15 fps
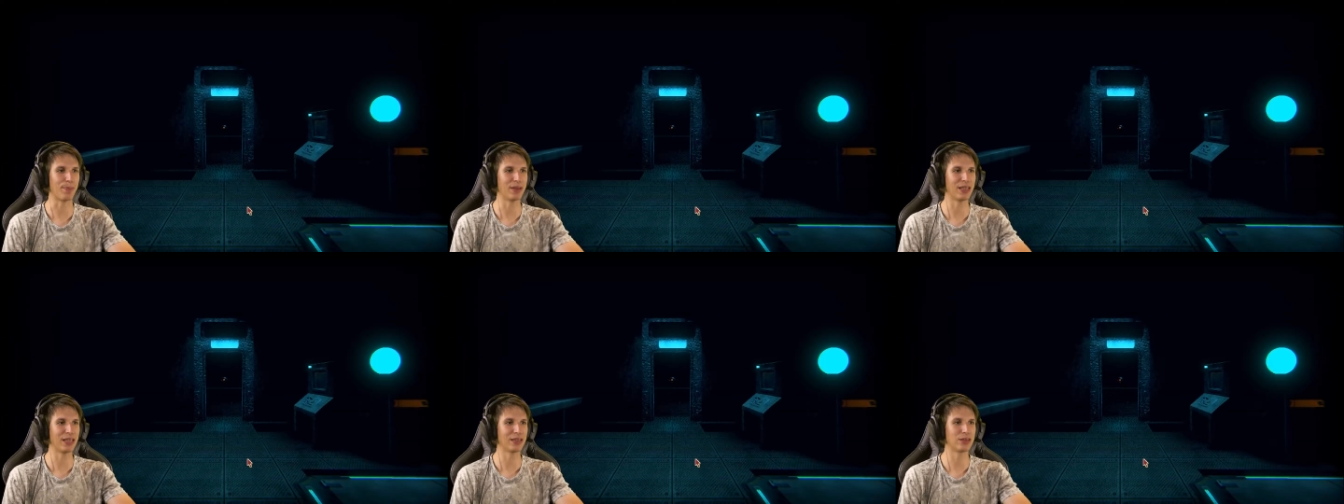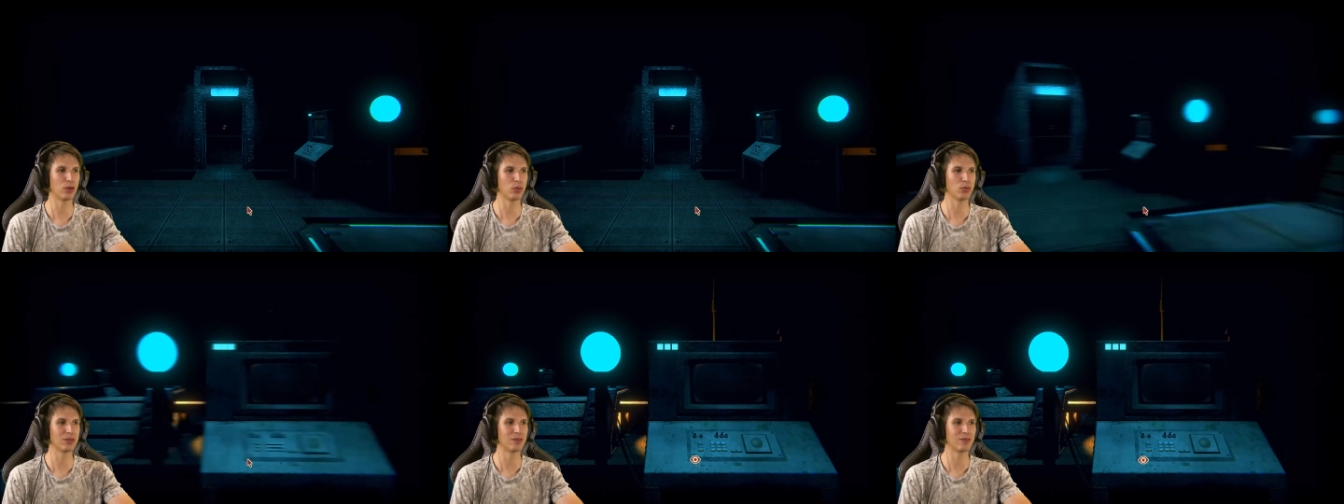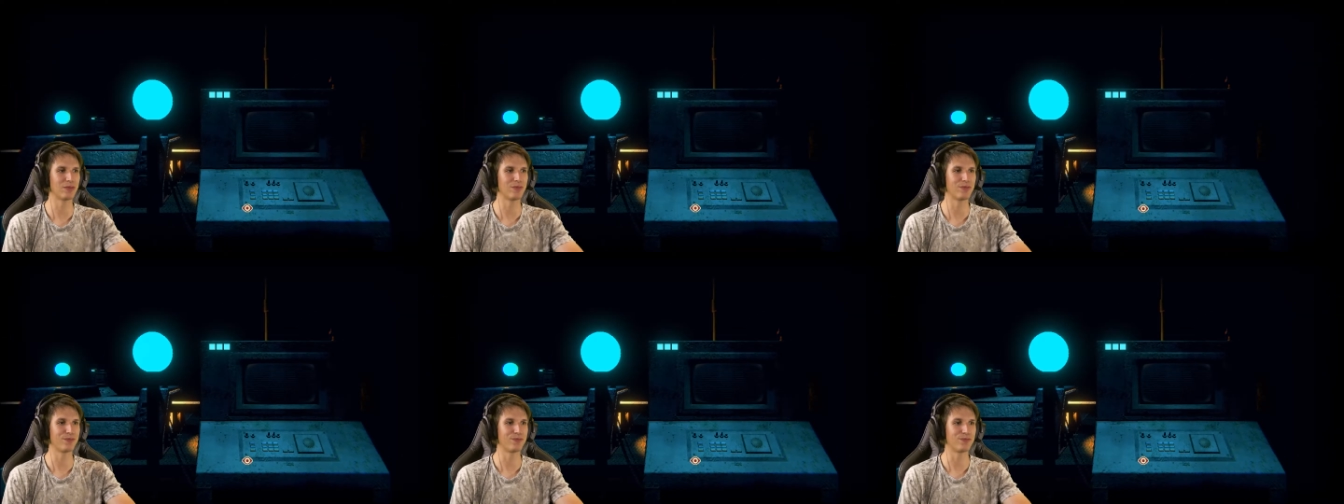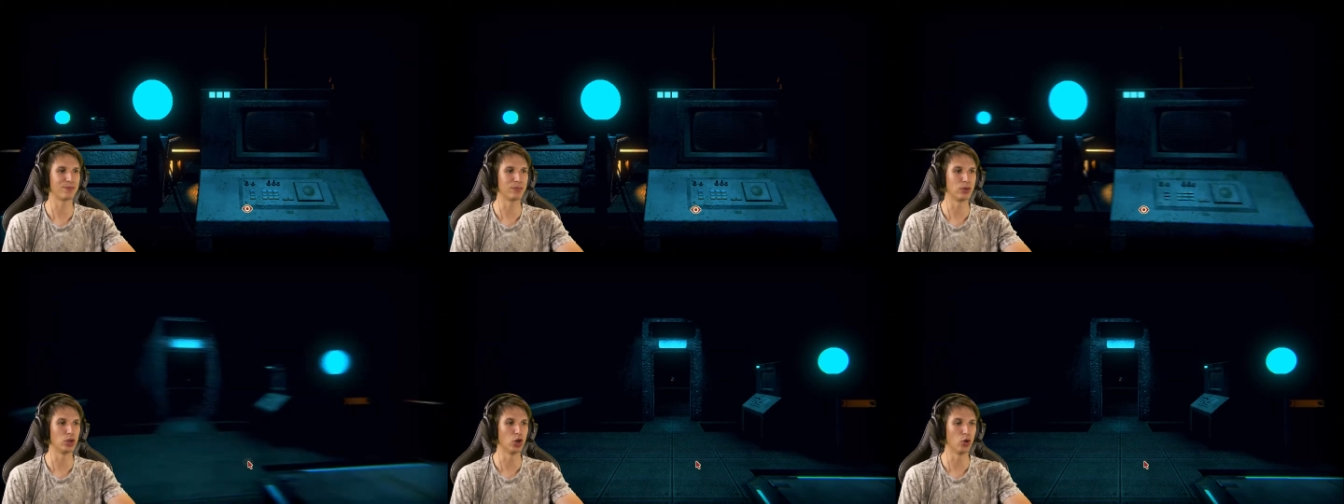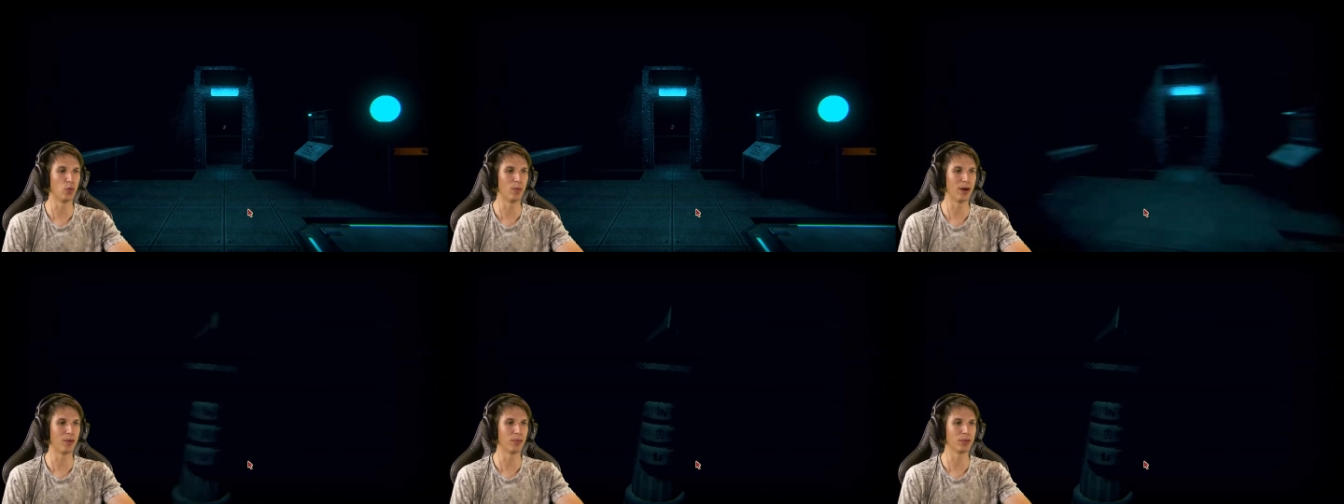but I don't know
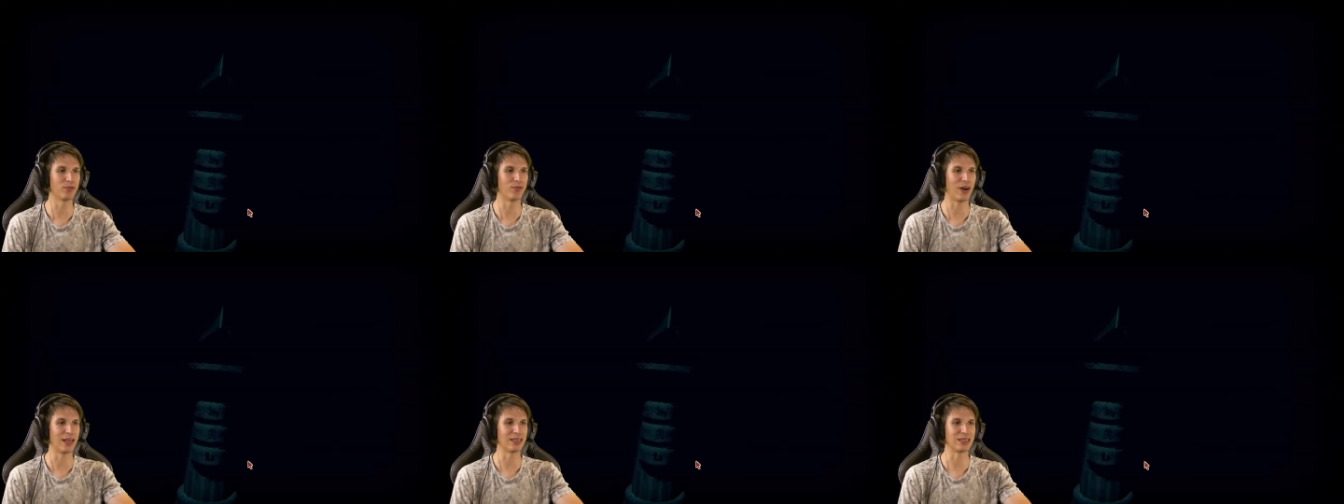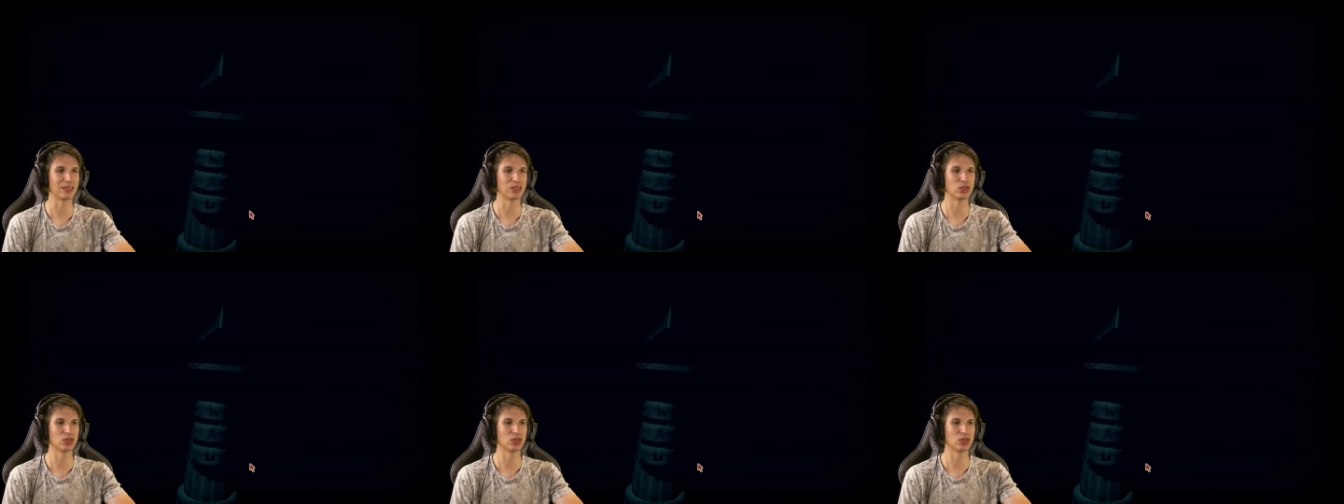where I would find it.